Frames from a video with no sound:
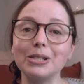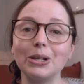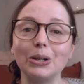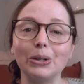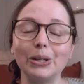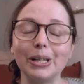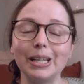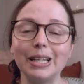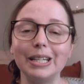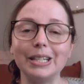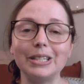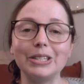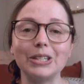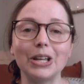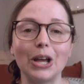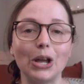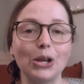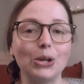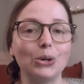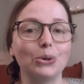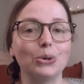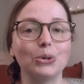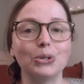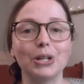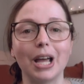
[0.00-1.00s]
lollies.
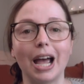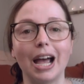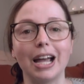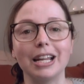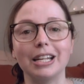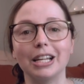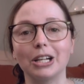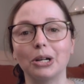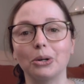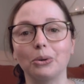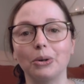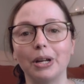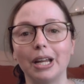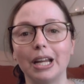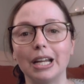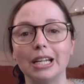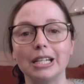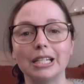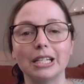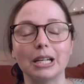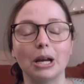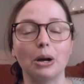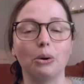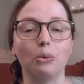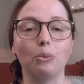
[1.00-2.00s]
You could either
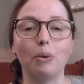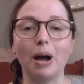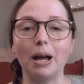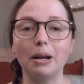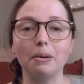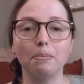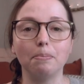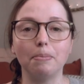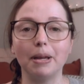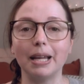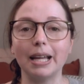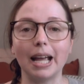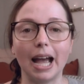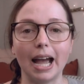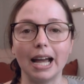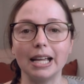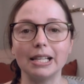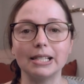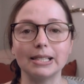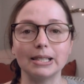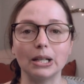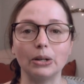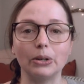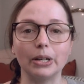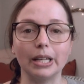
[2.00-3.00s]
create one big
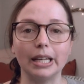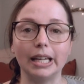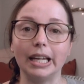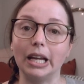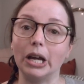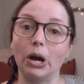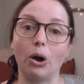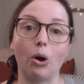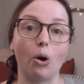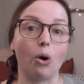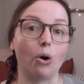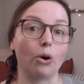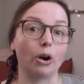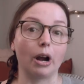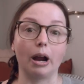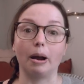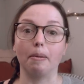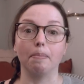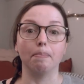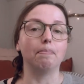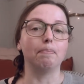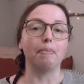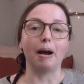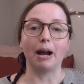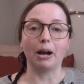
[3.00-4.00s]
ice lolly or a
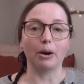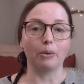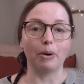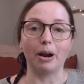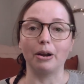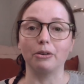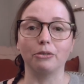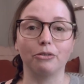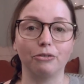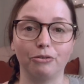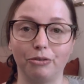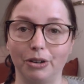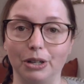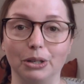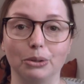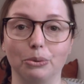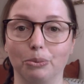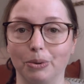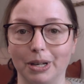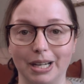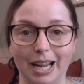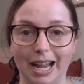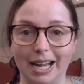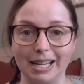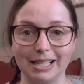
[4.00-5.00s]
background filled
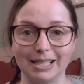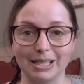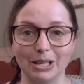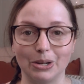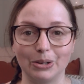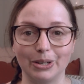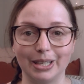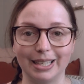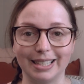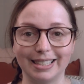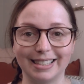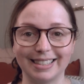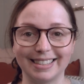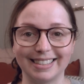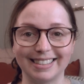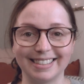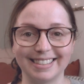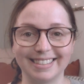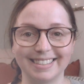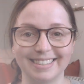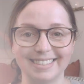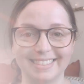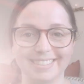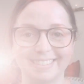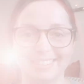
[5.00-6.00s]
with ice lollies.
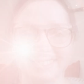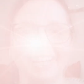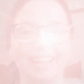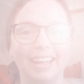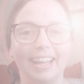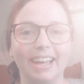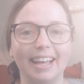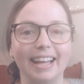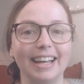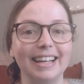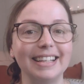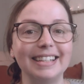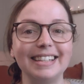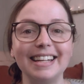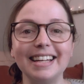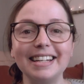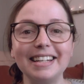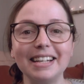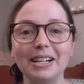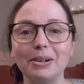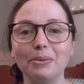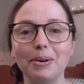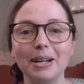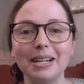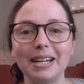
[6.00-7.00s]
Another
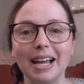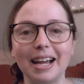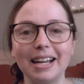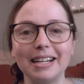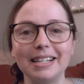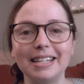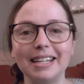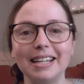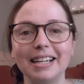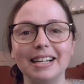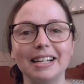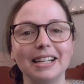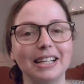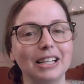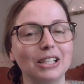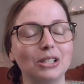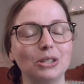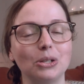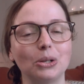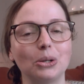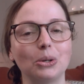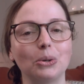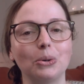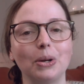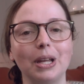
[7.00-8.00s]
great idea is
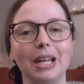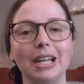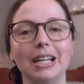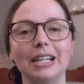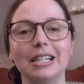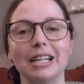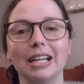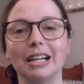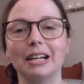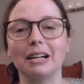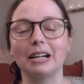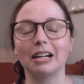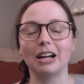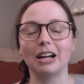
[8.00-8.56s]
to create a